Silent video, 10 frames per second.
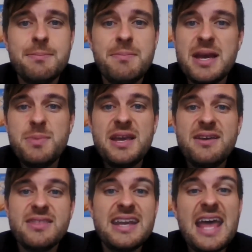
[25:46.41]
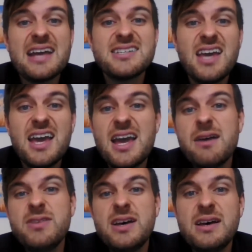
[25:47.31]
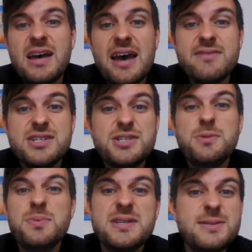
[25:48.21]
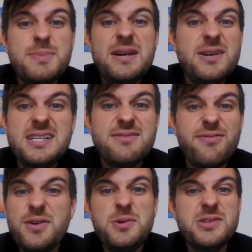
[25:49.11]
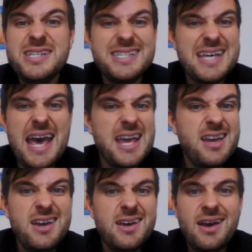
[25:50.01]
and maybe the next day have a super speed food day,